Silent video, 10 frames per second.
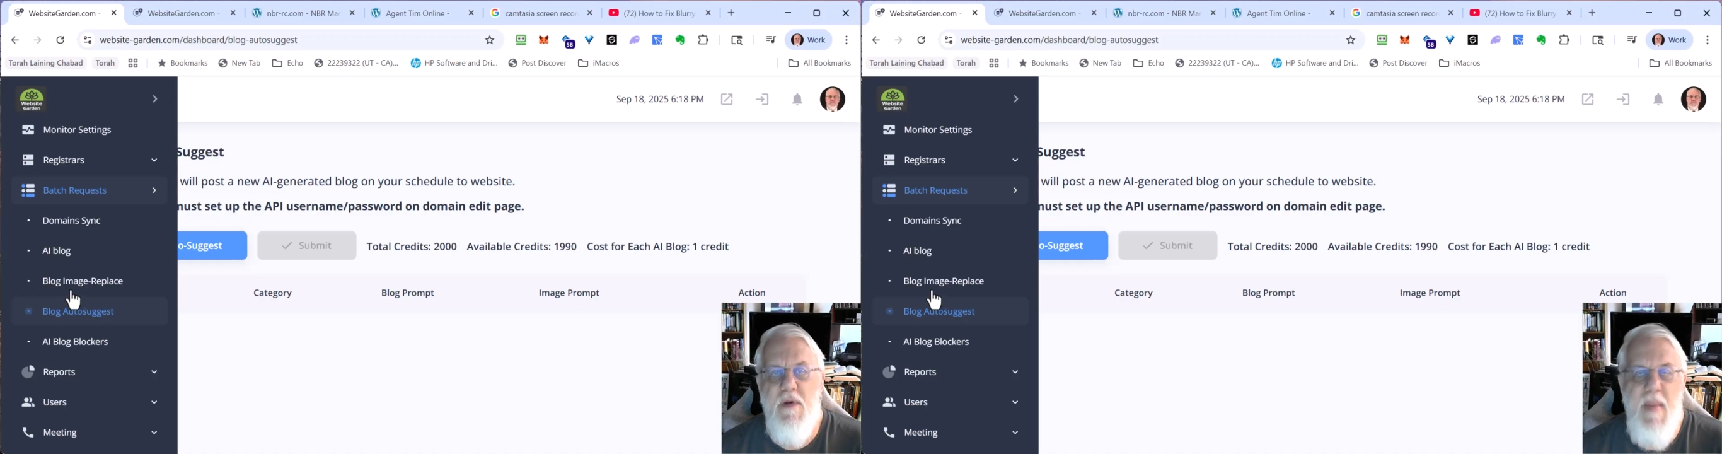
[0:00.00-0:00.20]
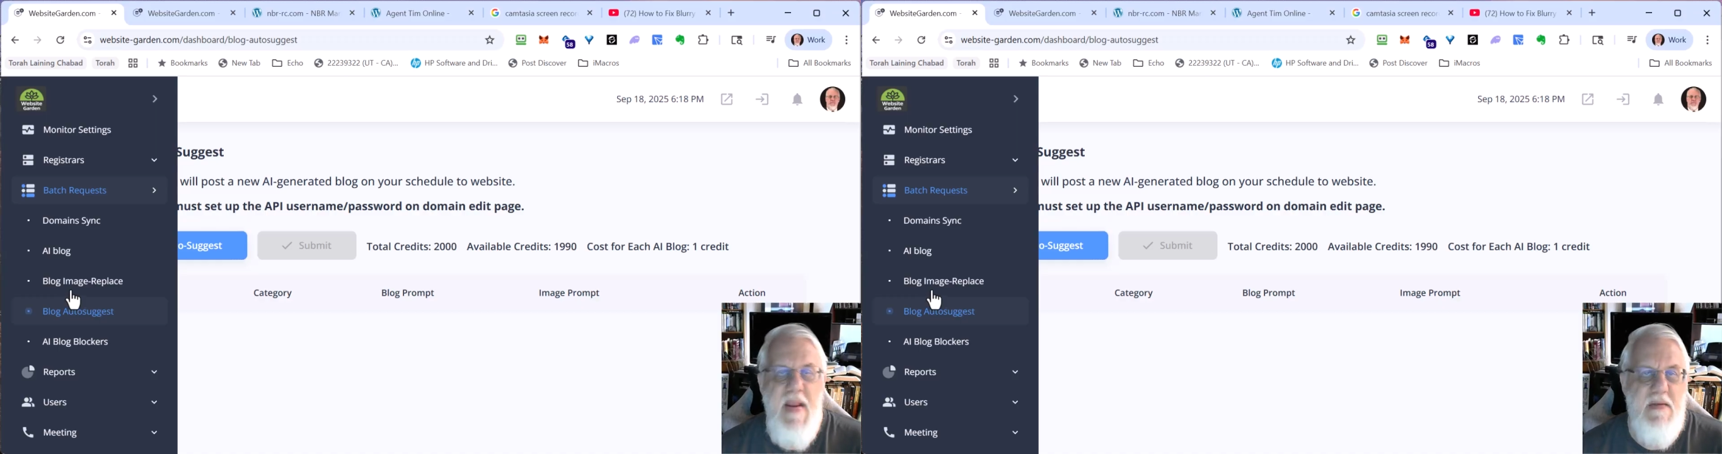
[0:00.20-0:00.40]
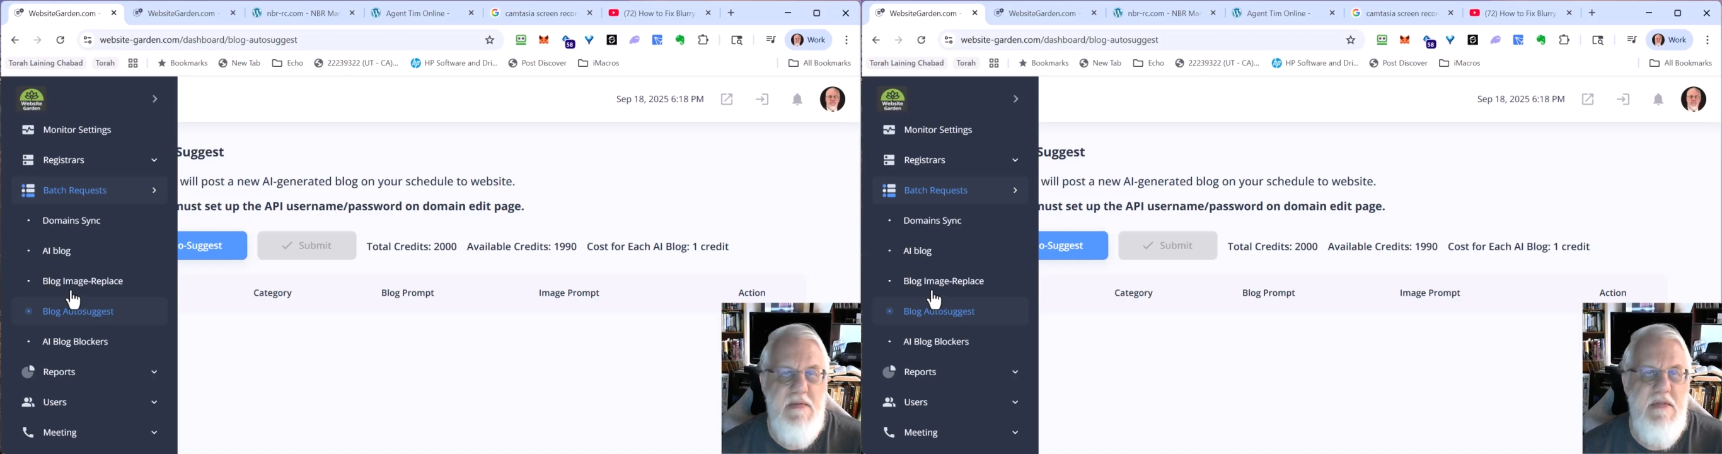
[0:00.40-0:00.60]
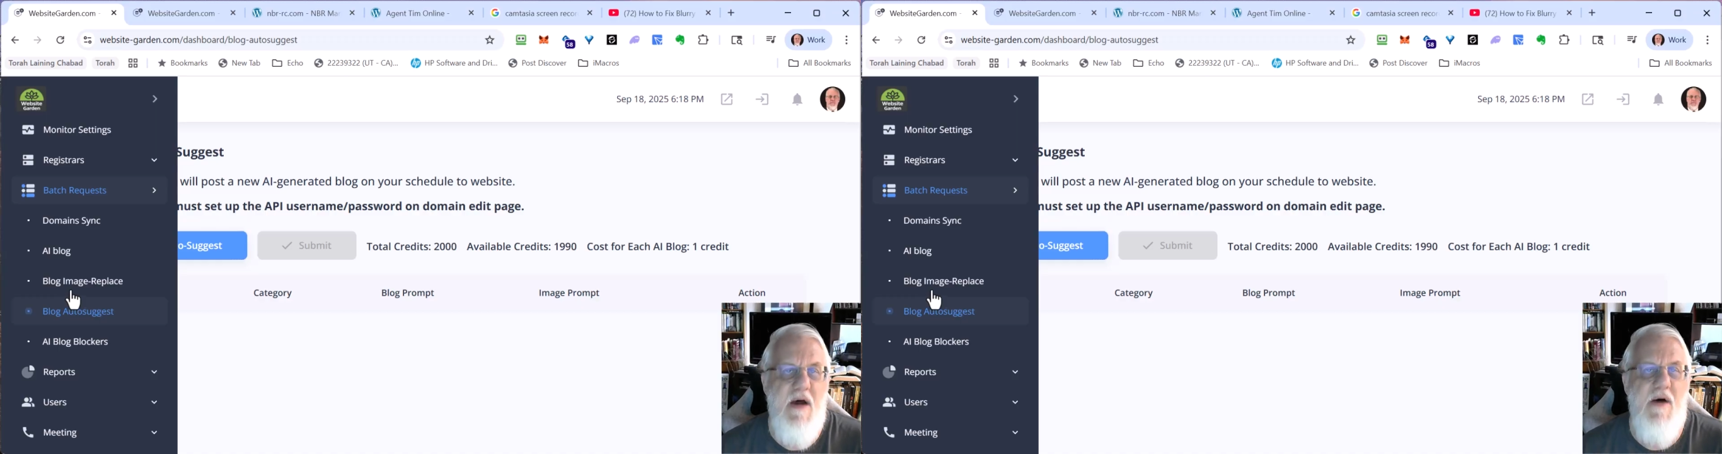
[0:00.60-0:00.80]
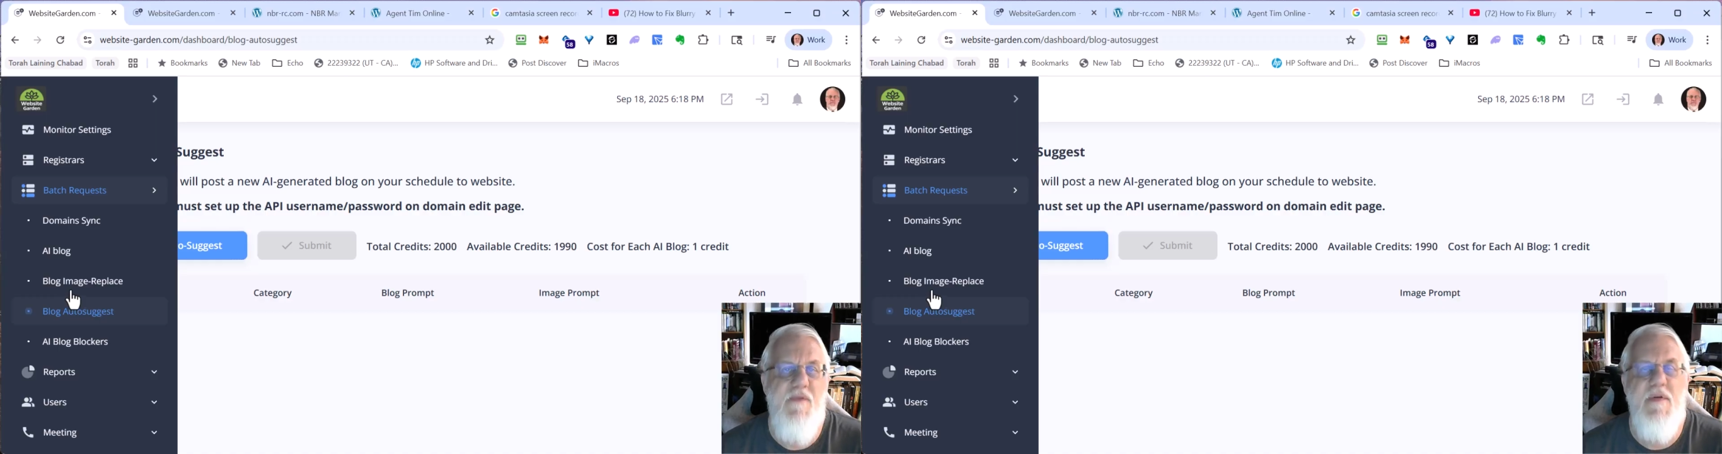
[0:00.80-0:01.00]
domain
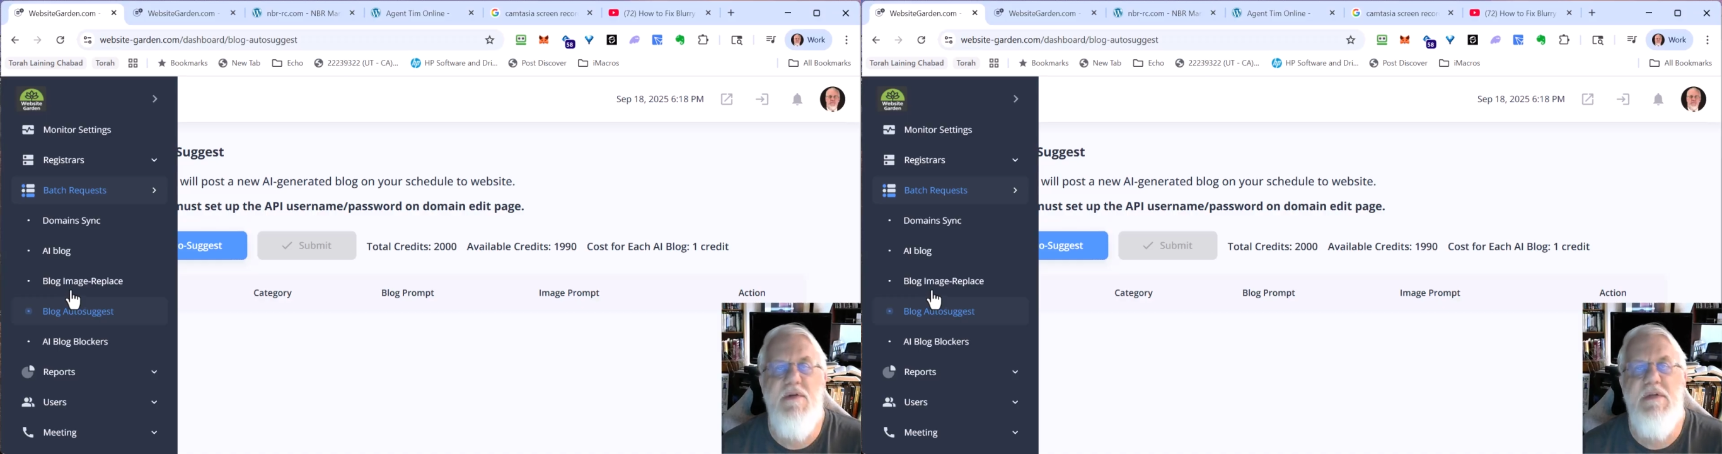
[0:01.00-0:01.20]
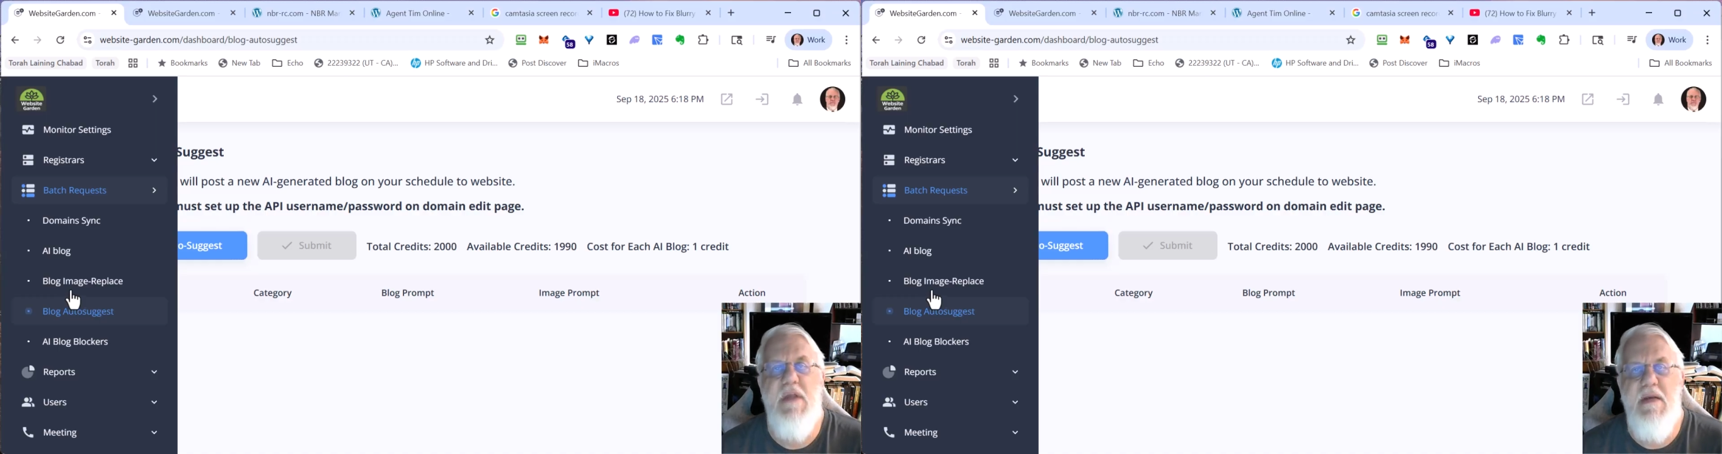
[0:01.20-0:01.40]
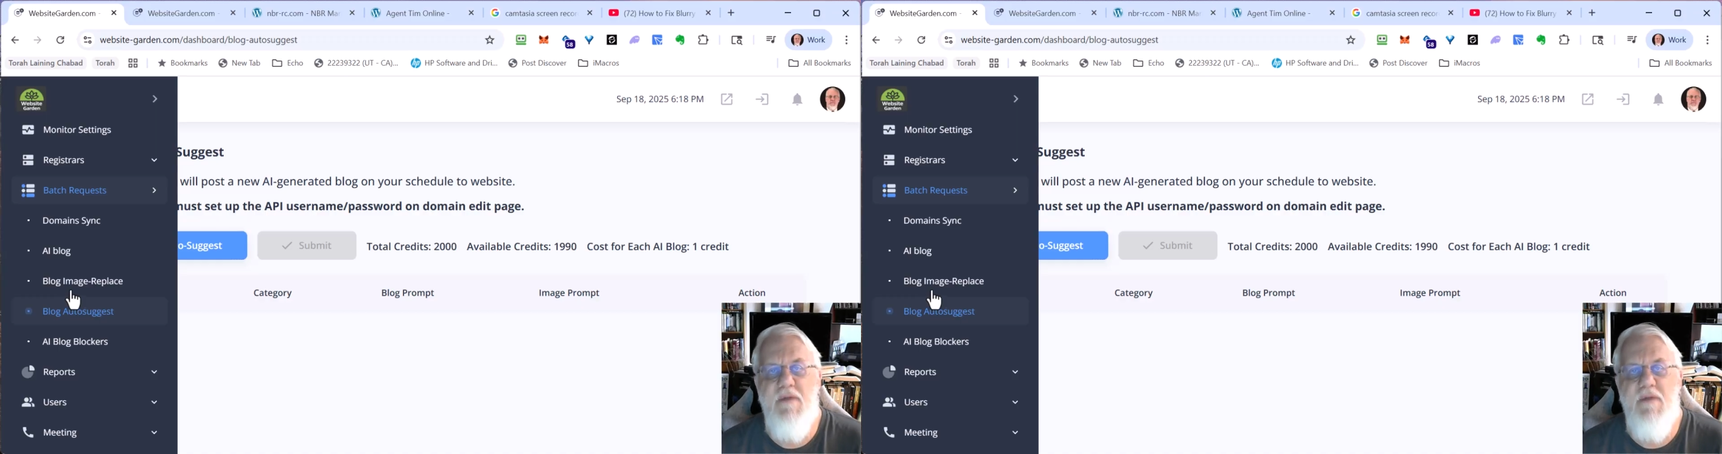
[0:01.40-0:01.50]
itself and you say,